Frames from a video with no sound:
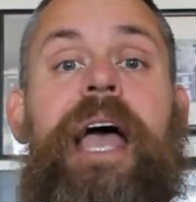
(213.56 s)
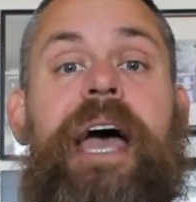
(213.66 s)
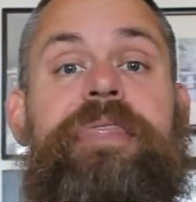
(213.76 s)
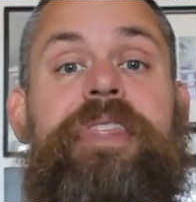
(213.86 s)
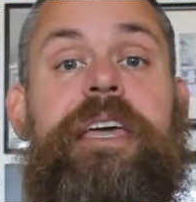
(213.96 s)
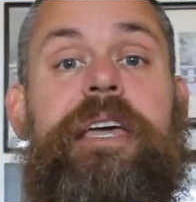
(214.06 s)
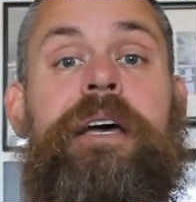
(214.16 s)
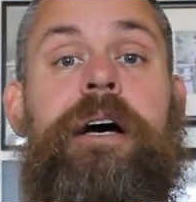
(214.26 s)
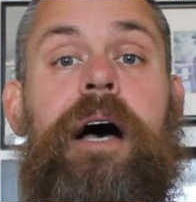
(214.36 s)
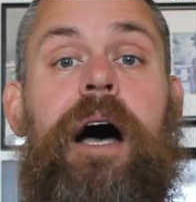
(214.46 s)
and
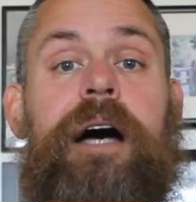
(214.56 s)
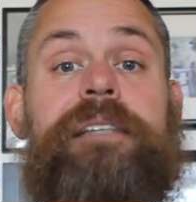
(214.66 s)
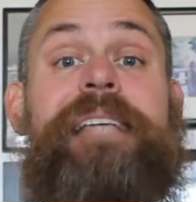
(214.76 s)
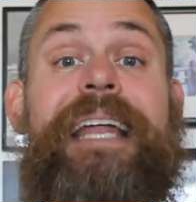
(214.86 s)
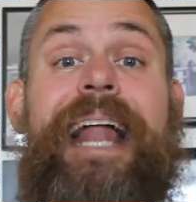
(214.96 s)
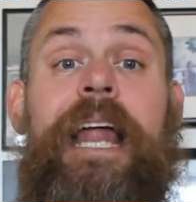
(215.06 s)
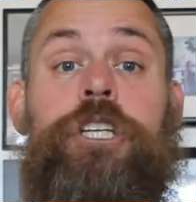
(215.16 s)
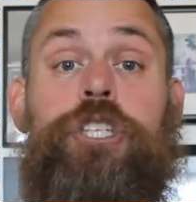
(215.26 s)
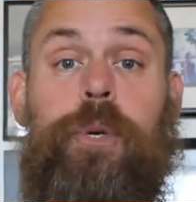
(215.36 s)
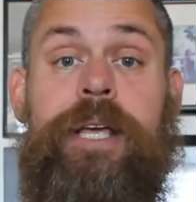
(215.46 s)
the Senate
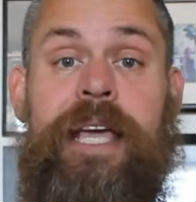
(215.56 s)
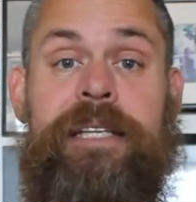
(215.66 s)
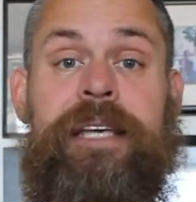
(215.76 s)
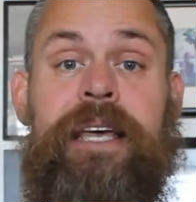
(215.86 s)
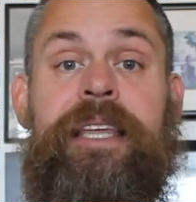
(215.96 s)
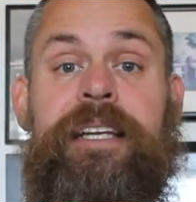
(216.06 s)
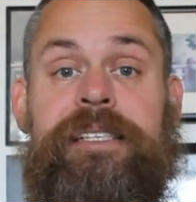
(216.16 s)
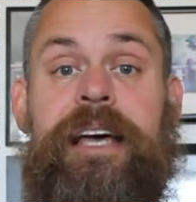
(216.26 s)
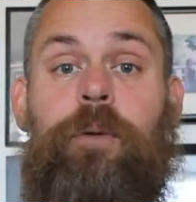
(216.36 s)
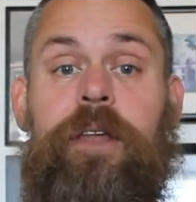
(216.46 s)
adjudicates it. They
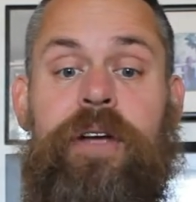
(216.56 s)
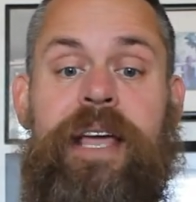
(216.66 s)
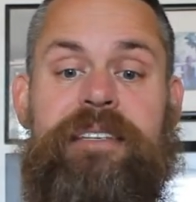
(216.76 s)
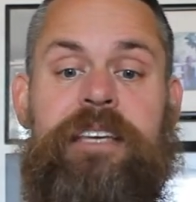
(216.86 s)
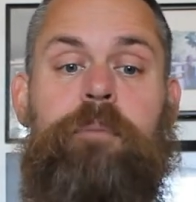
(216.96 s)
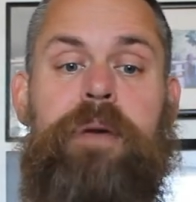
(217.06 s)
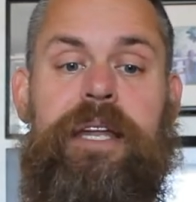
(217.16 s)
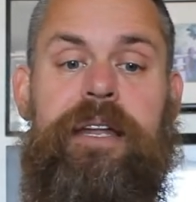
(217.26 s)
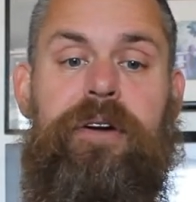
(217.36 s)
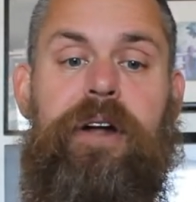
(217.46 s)
decide whether he has
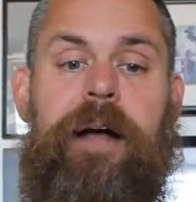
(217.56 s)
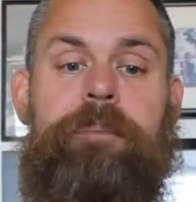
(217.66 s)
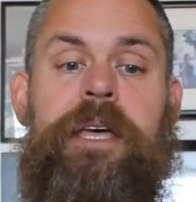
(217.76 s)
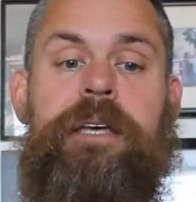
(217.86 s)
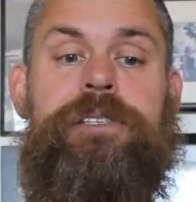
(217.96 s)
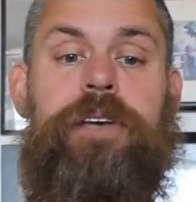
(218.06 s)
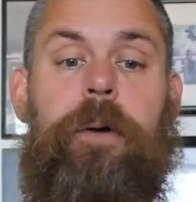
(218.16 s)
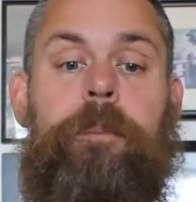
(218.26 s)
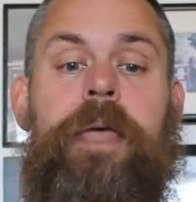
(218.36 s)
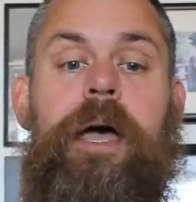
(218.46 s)
committed it or not.
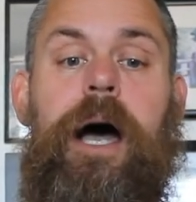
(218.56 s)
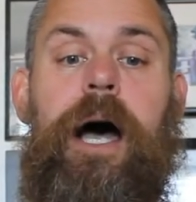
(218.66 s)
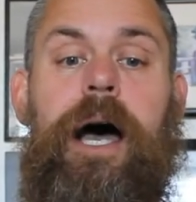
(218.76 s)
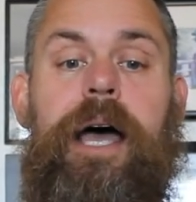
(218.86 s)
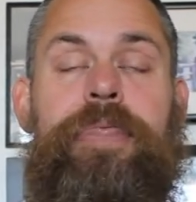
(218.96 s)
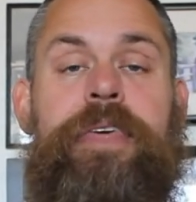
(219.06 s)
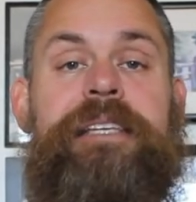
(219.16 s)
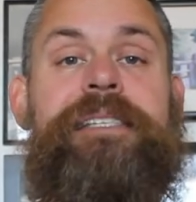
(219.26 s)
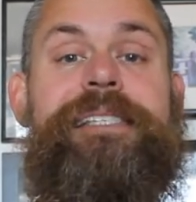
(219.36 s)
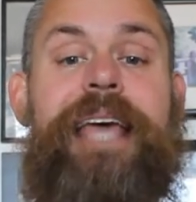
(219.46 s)
So the
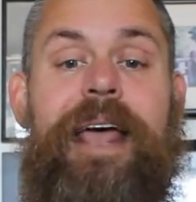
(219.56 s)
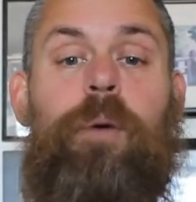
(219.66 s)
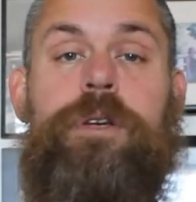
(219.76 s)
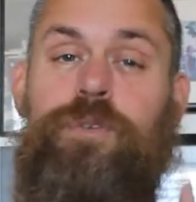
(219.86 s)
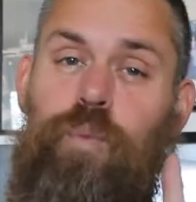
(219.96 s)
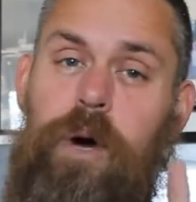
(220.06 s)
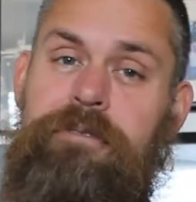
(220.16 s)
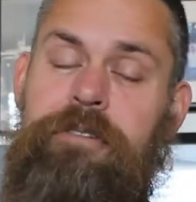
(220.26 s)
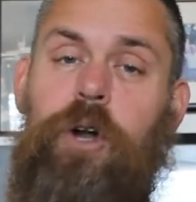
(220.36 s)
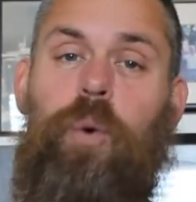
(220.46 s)
Senate was one
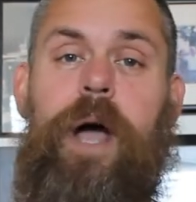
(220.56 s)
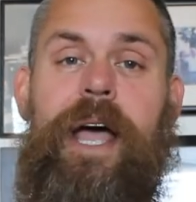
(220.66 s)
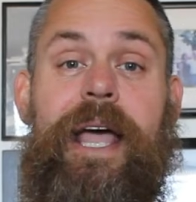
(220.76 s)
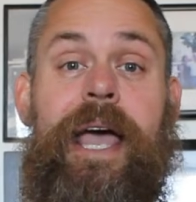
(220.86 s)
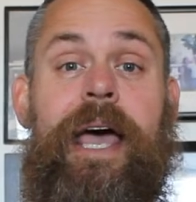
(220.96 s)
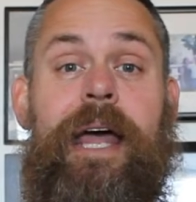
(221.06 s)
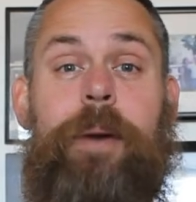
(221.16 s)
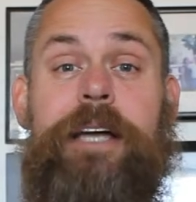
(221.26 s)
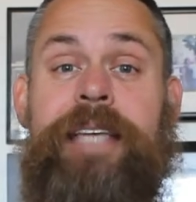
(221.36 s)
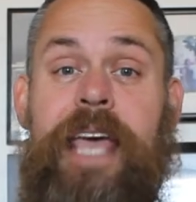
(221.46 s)
vote away, and
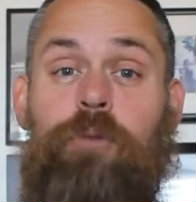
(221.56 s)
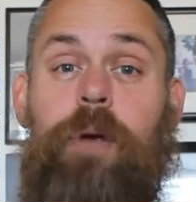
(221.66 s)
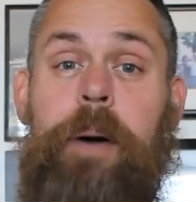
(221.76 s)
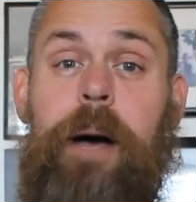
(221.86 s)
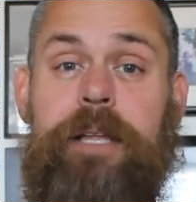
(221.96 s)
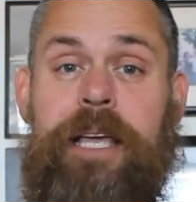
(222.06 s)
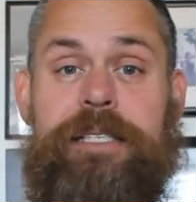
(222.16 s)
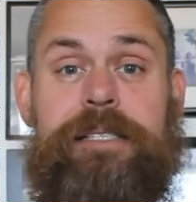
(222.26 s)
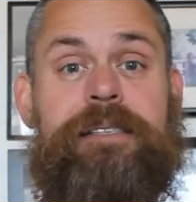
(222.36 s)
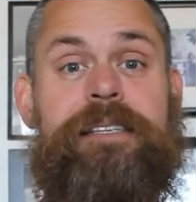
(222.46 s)
about 10
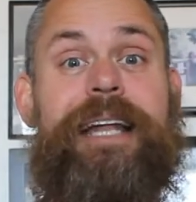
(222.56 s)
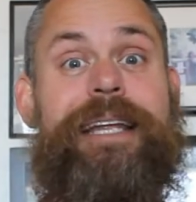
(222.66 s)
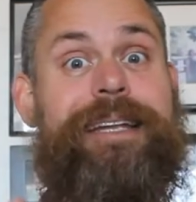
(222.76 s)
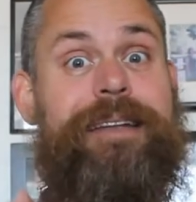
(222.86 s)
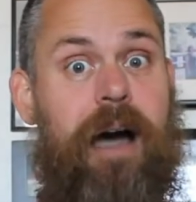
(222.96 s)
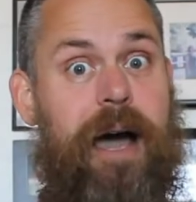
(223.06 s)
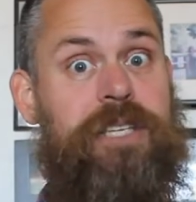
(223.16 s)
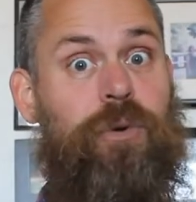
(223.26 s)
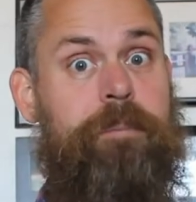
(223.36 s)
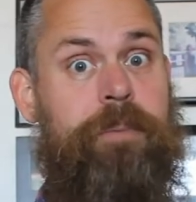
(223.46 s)
Republicans decided not
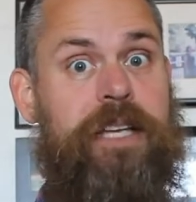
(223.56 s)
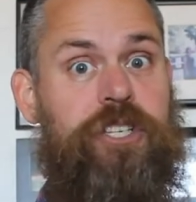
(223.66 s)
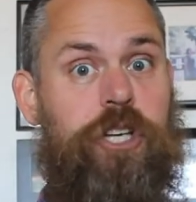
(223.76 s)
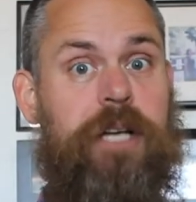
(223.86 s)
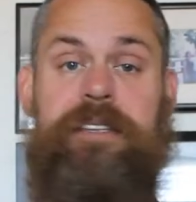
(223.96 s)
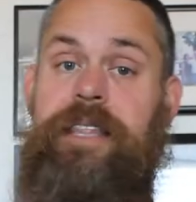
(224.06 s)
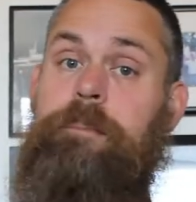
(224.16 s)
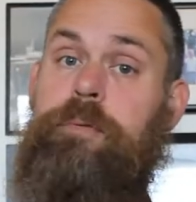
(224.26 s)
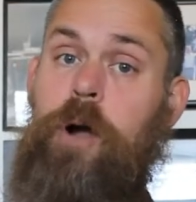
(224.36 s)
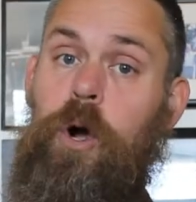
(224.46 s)
to impeach Johnson. They
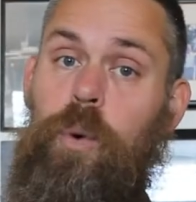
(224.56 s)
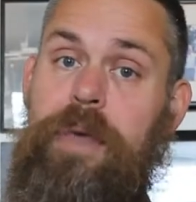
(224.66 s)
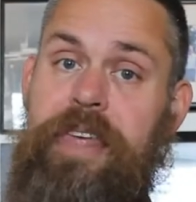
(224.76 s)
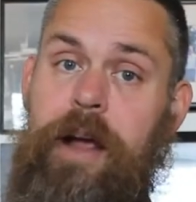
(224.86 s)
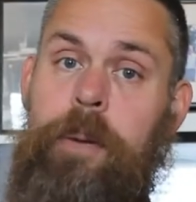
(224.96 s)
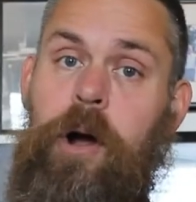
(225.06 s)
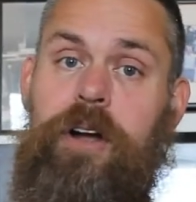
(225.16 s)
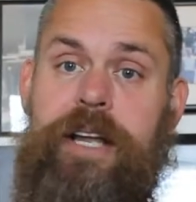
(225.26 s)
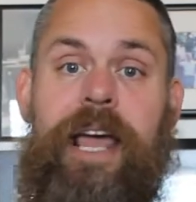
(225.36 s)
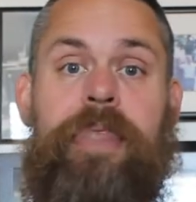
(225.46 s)
broke with their
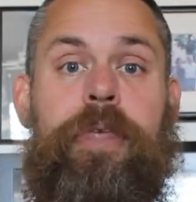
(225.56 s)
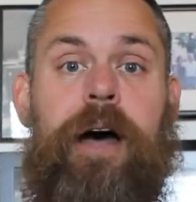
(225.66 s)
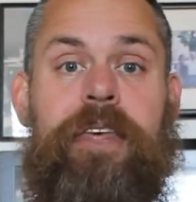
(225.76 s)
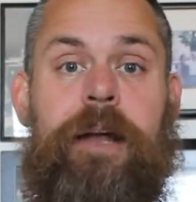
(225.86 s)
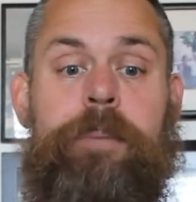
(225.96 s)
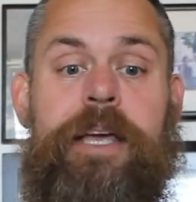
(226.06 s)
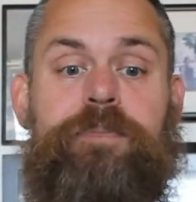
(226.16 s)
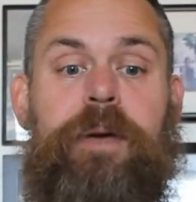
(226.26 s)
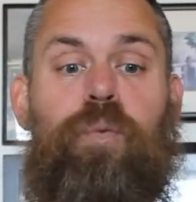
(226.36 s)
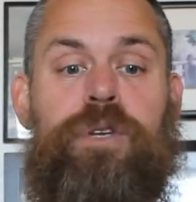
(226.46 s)
party and thought that
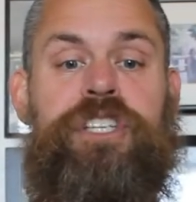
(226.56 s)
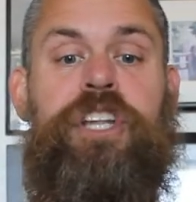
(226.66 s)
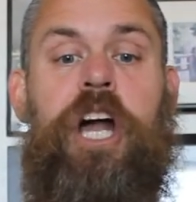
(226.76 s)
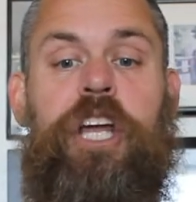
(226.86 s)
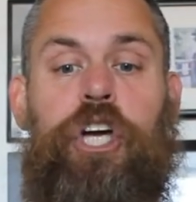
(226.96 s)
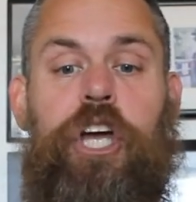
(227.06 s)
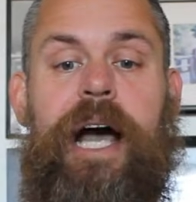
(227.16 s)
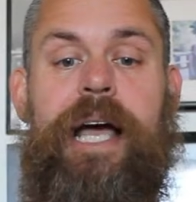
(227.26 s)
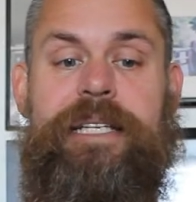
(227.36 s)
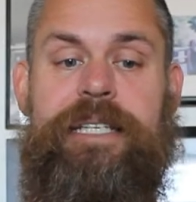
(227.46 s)
impeachment was not a good
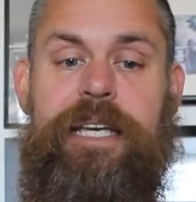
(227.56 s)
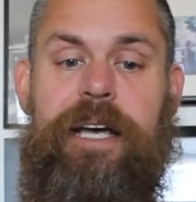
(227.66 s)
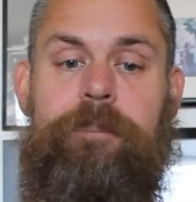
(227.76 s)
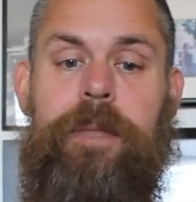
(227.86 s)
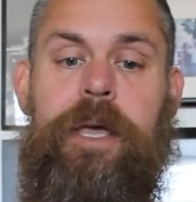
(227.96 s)
idea.